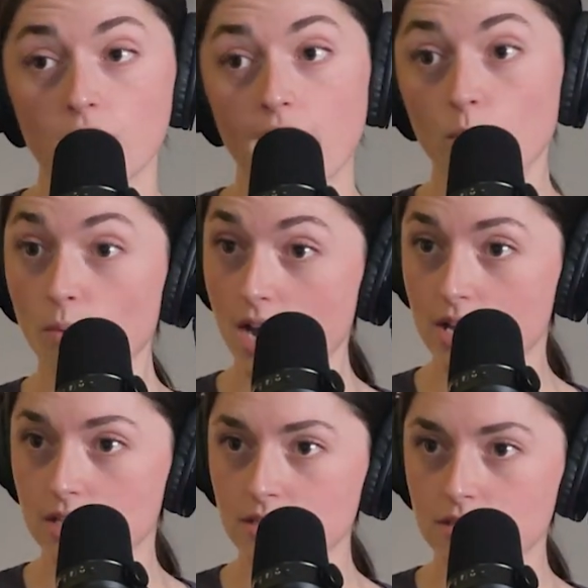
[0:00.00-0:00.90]

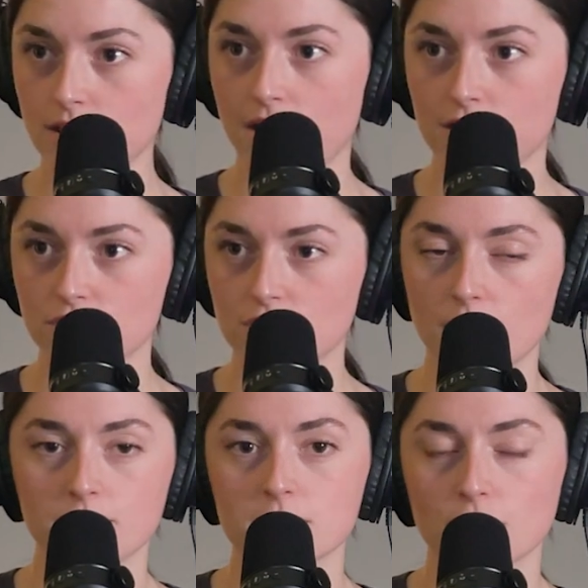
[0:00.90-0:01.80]
was actually
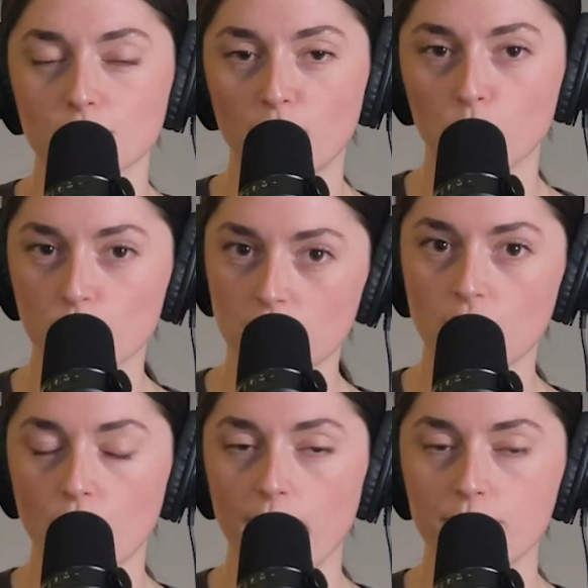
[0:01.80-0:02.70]
up until about a week
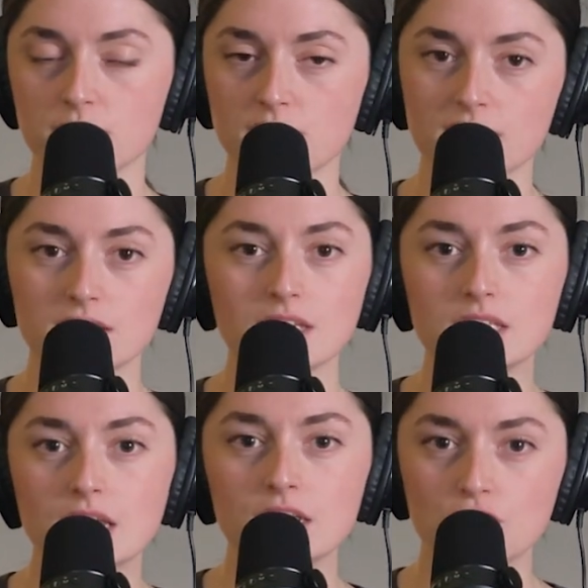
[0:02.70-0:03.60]
ago, I was the
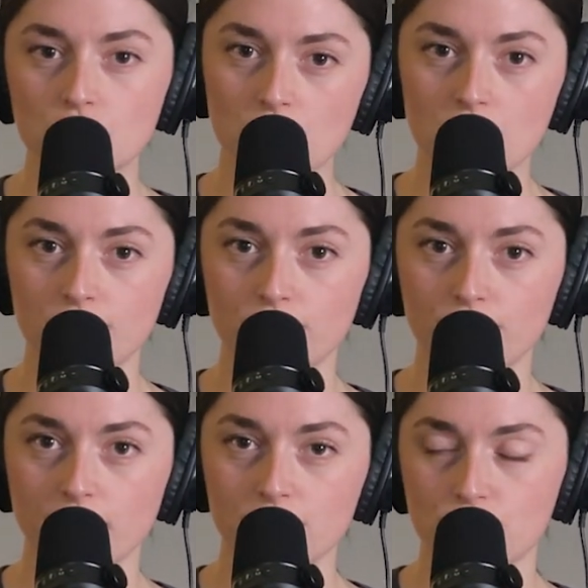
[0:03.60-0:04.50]
assistant chief
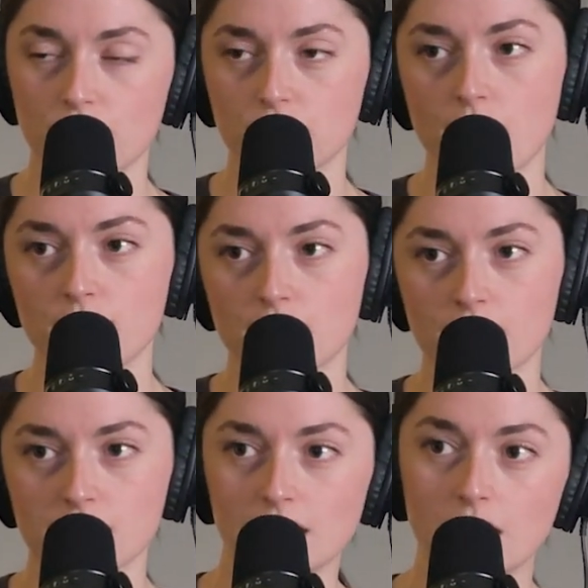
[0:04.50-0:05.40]
flight instructor out here
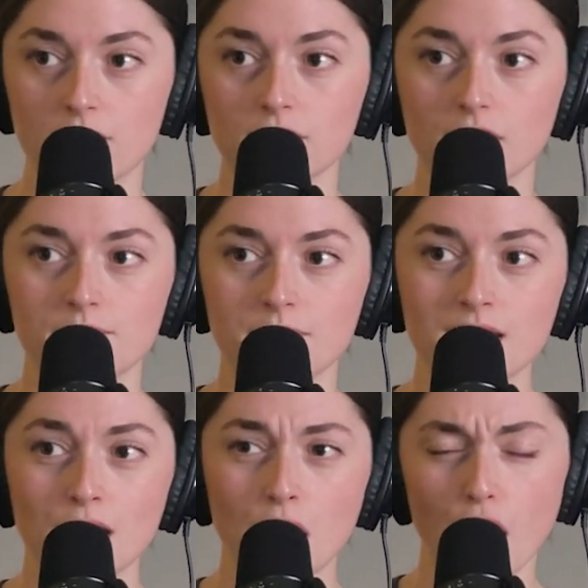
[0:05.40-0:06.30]
at Kadena Aero Club
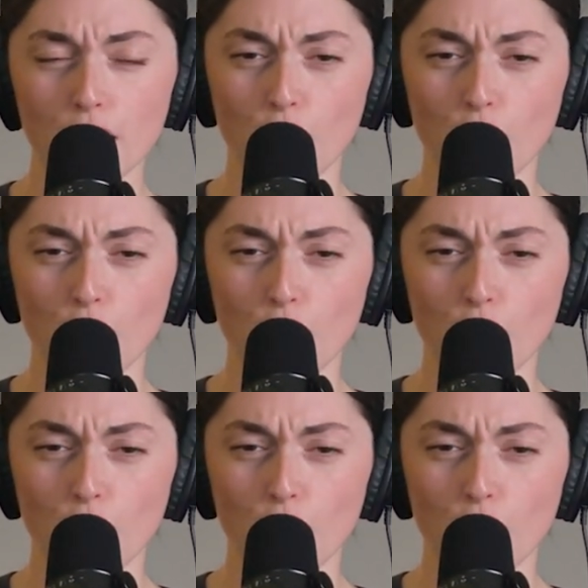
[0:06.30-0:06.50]
on